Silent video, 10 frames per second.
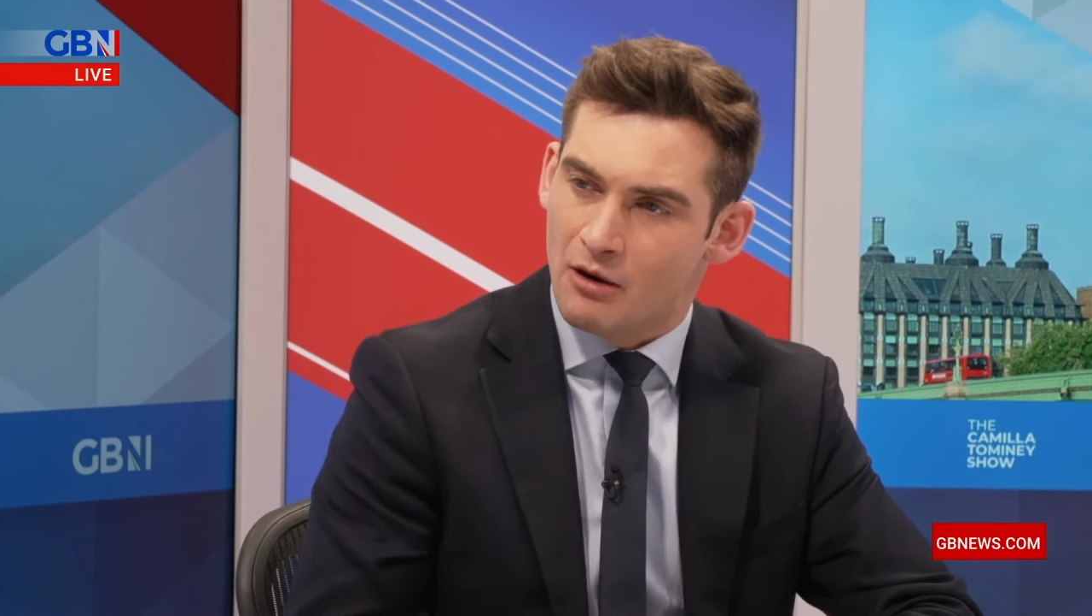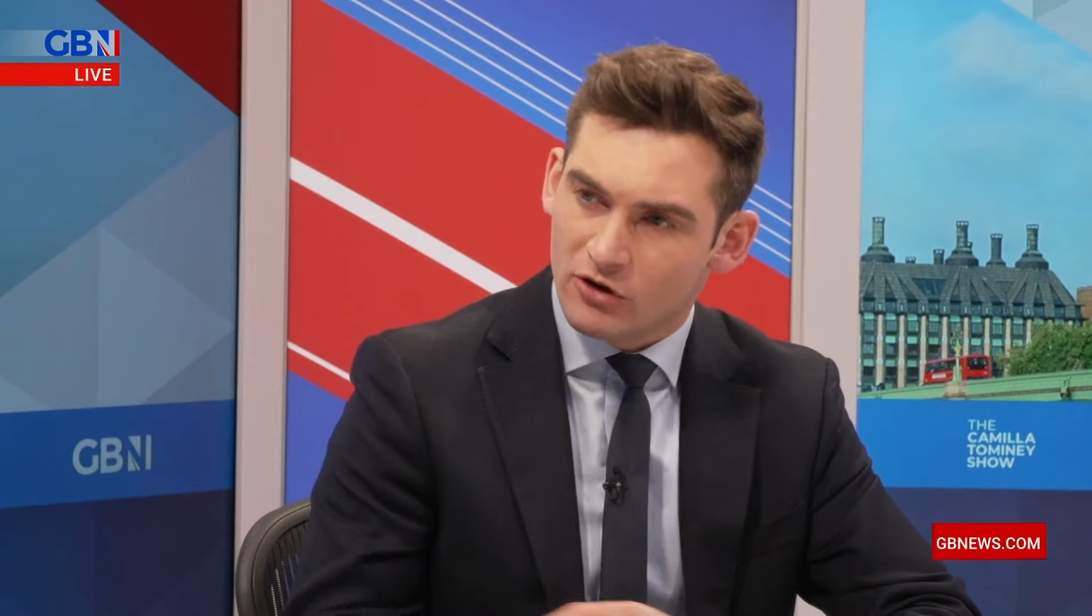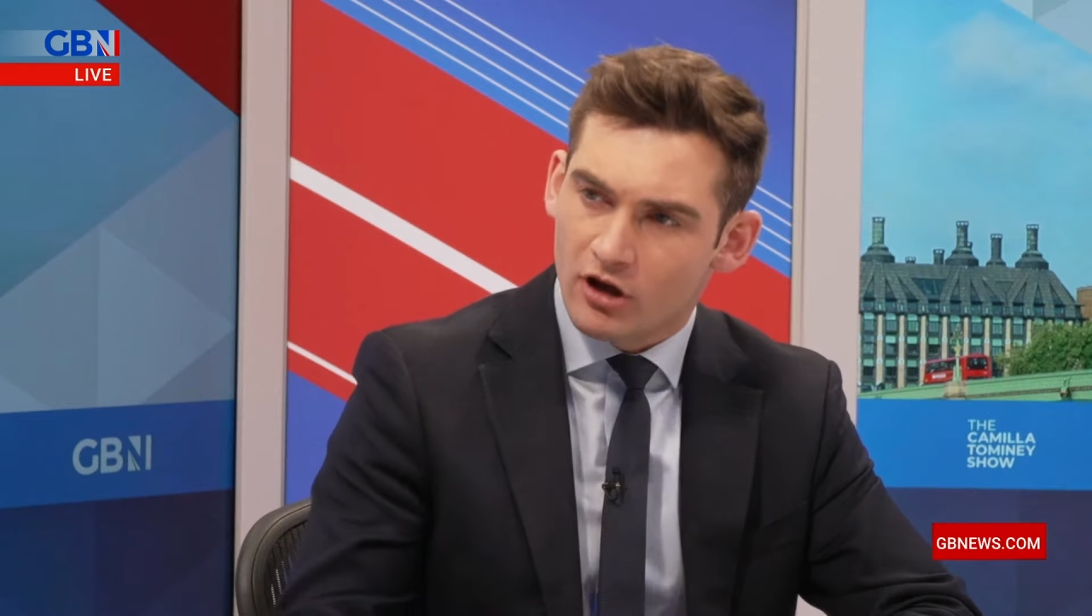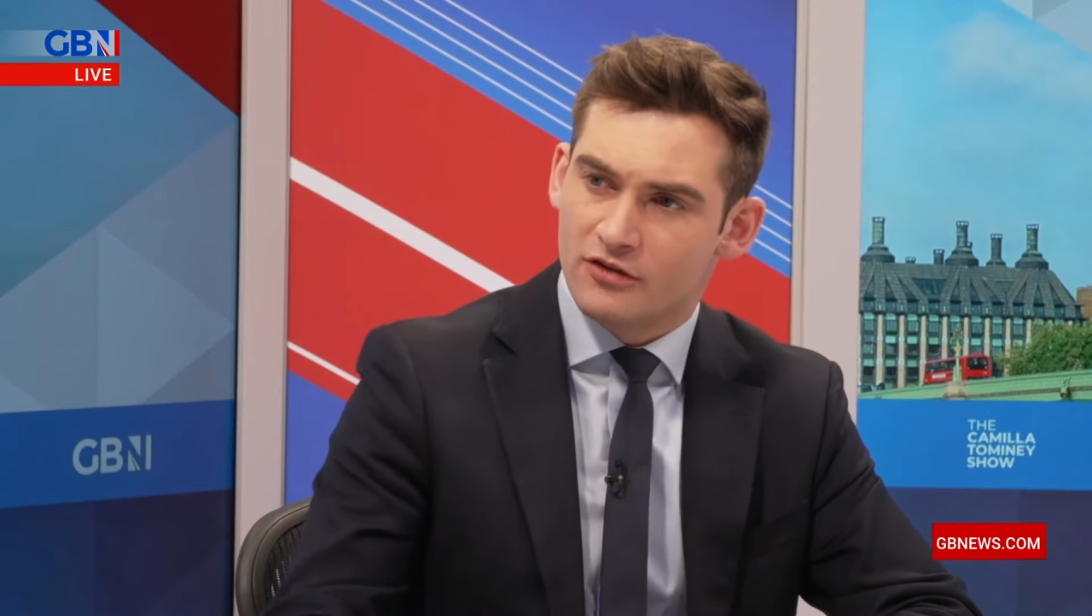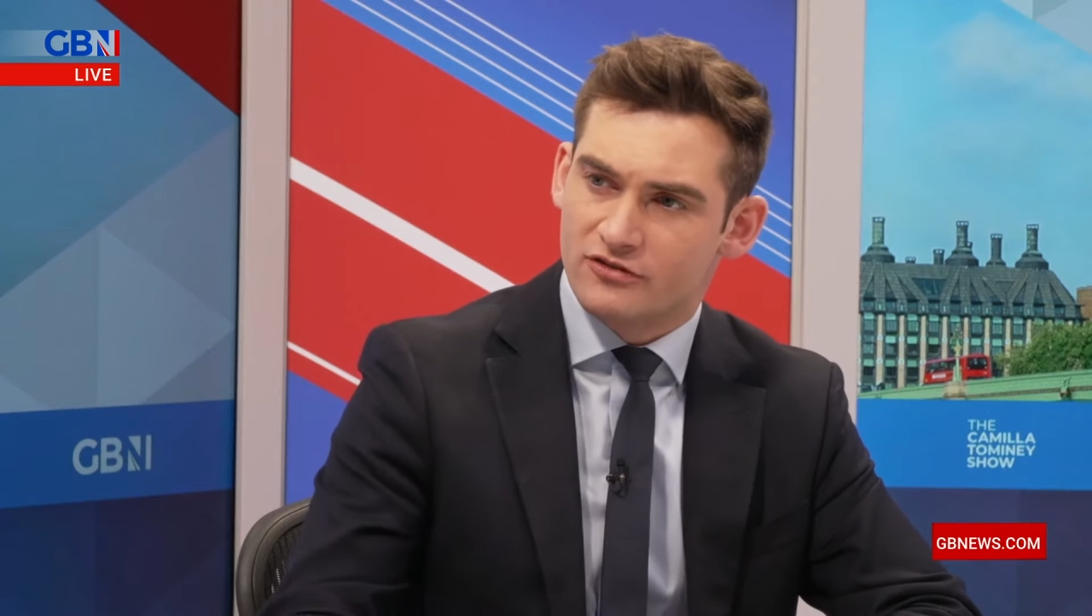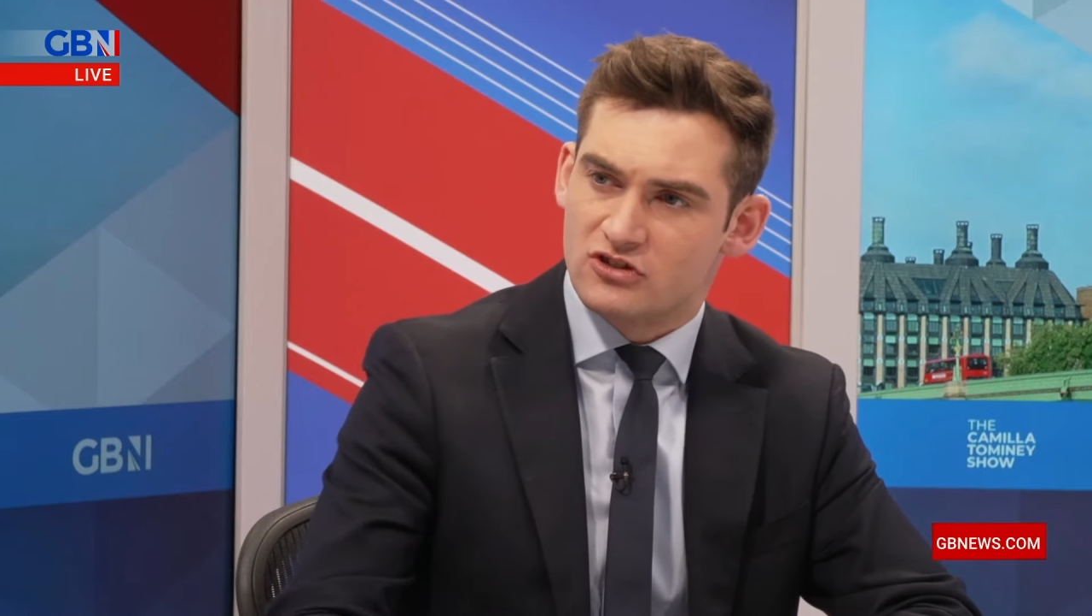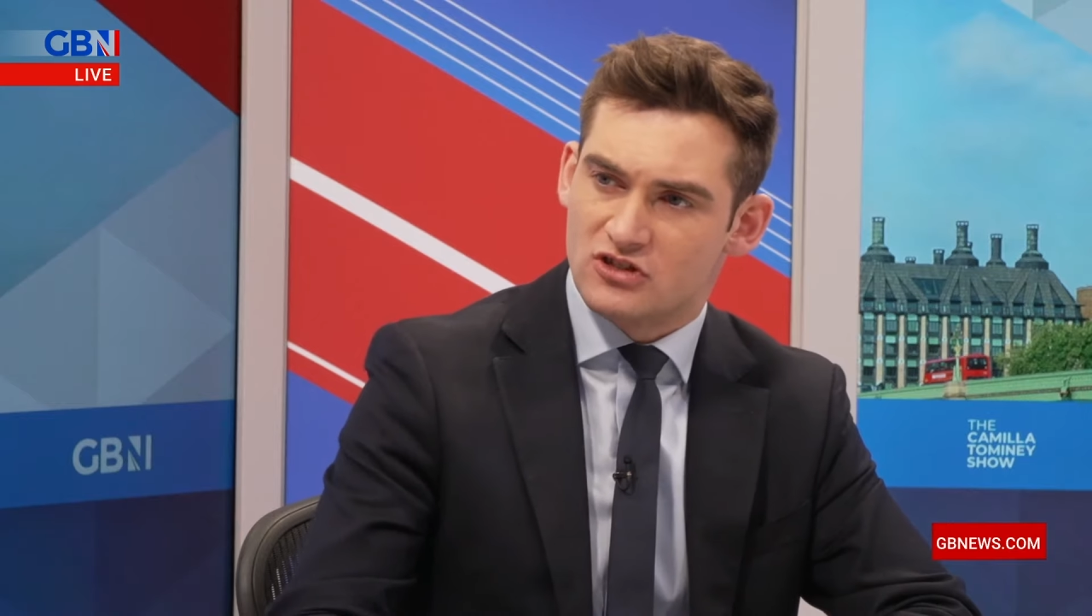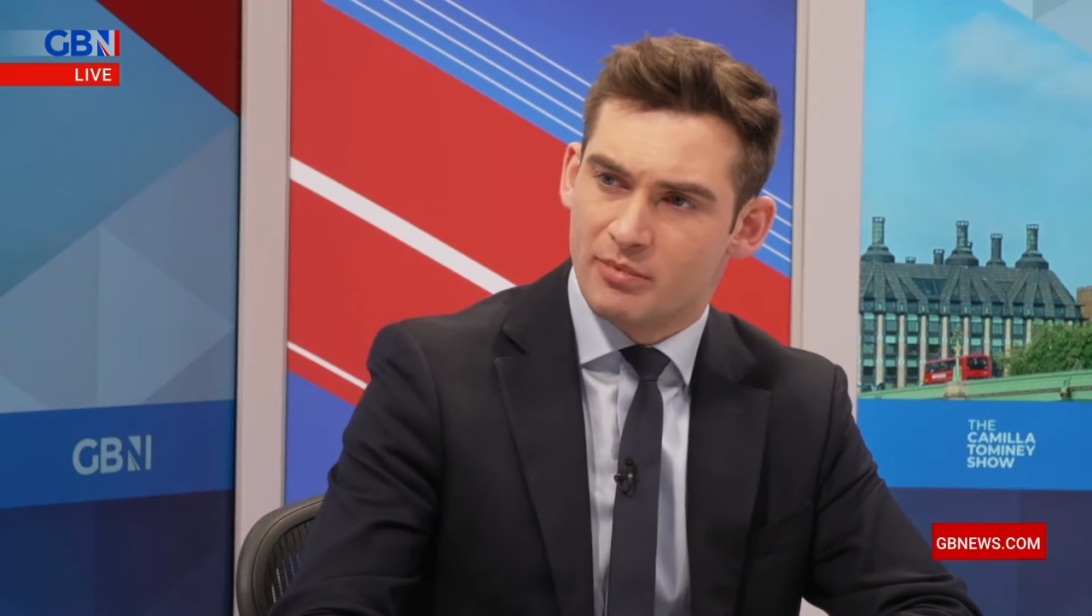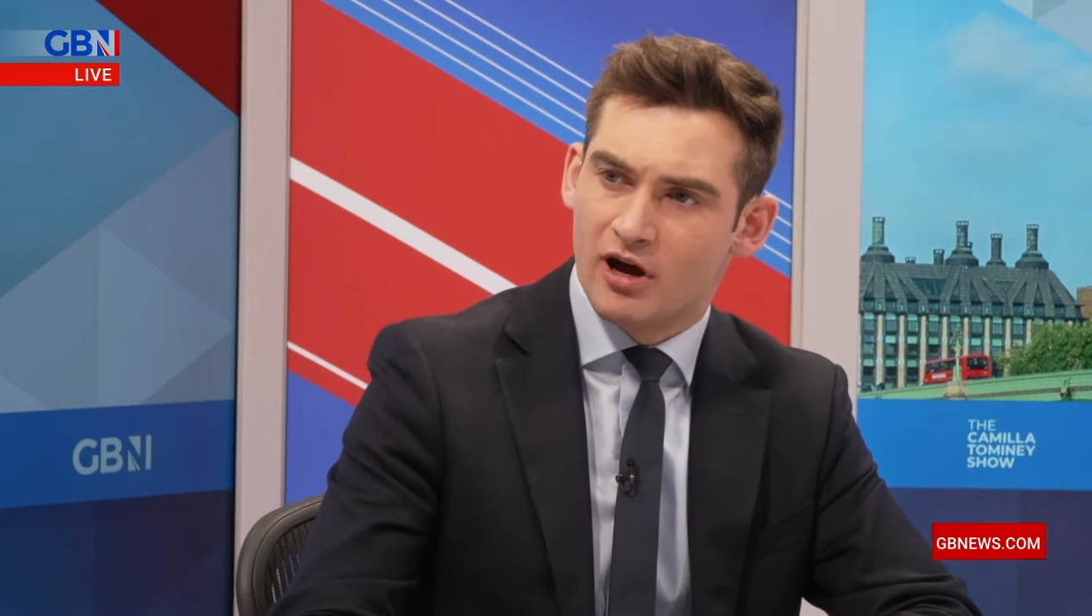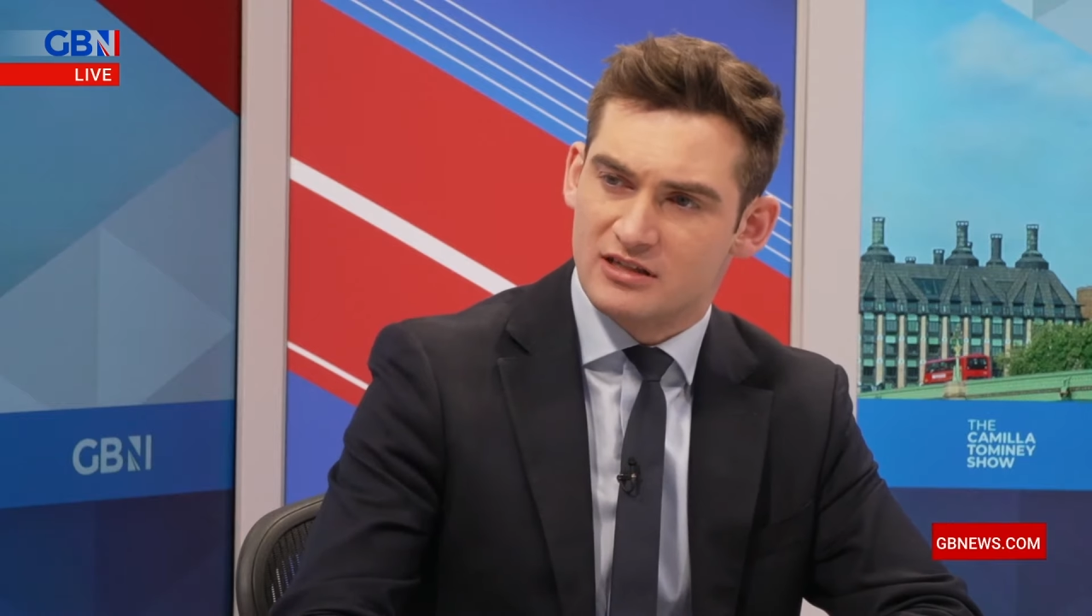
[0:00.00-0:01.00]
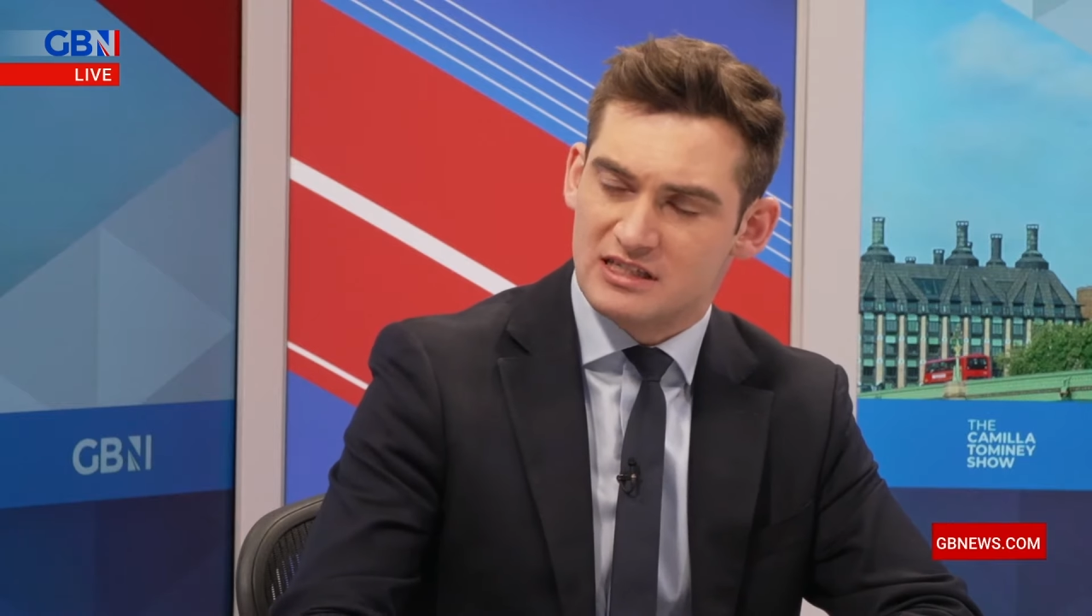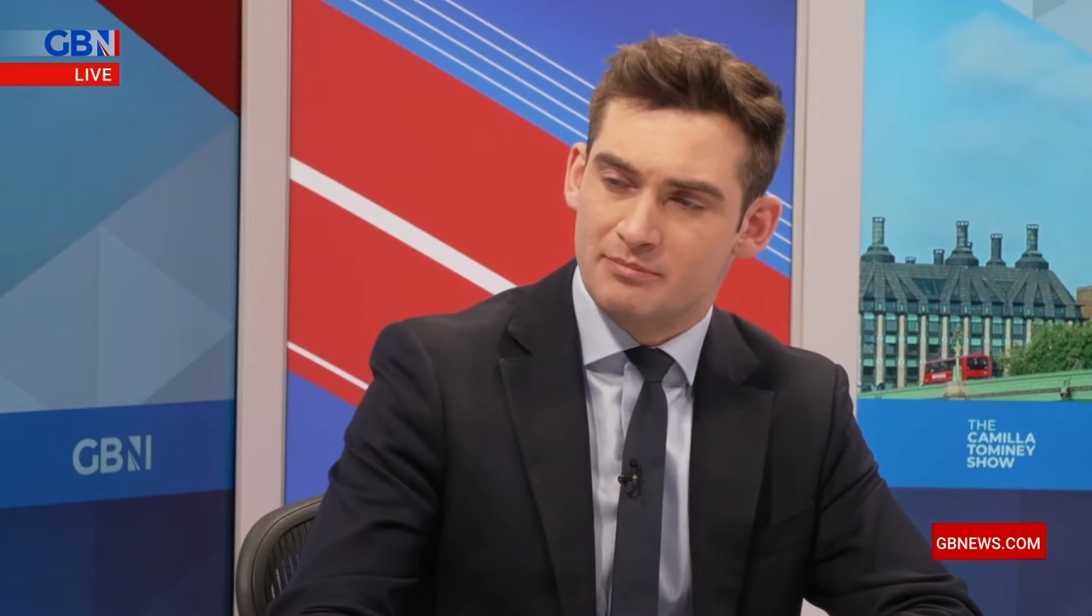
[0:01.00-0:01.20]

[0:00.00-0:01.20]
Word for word: How on earth does the